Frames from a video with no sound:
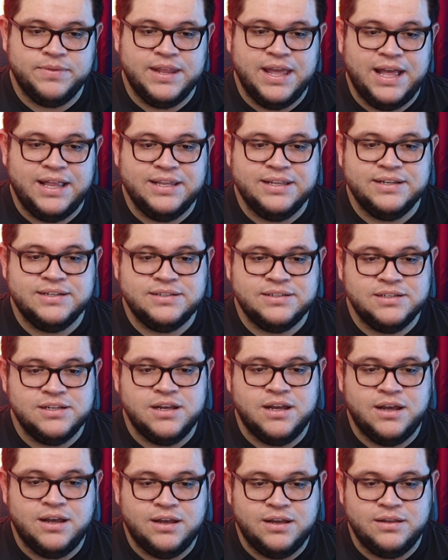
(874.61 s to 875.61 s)
Ellen
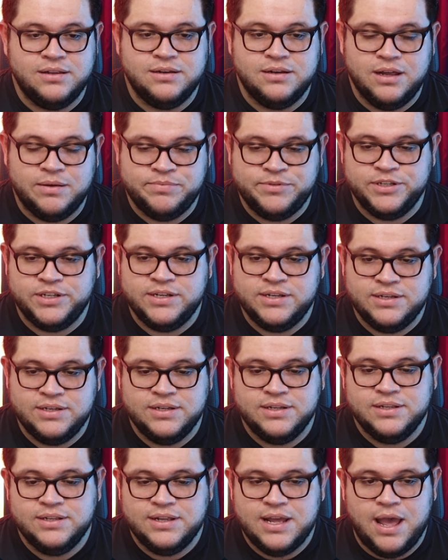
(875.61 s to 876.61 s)
Lupton.
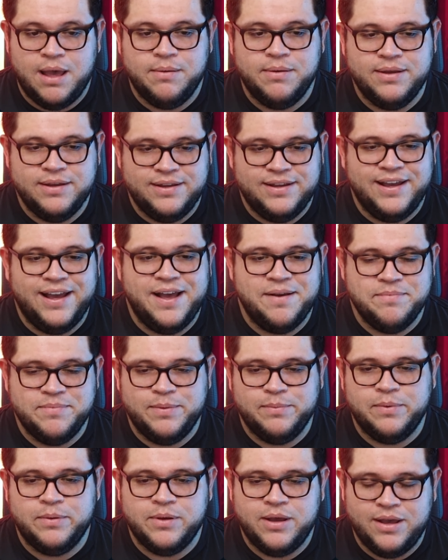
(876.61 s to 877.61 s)

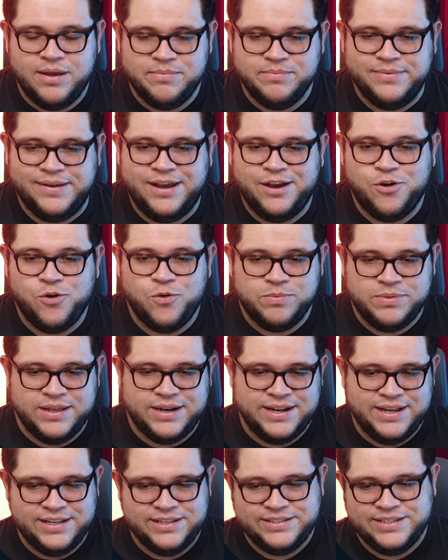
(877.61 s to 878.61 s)
I hope
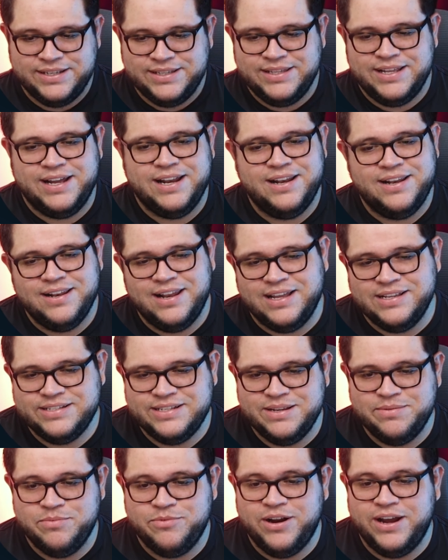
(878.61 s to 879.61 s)
that I said that
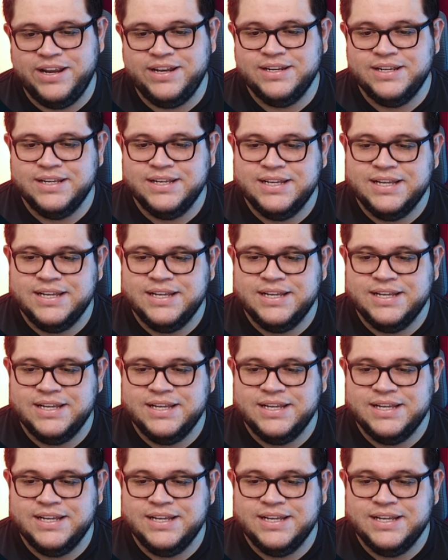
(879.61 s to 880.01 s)
last name right.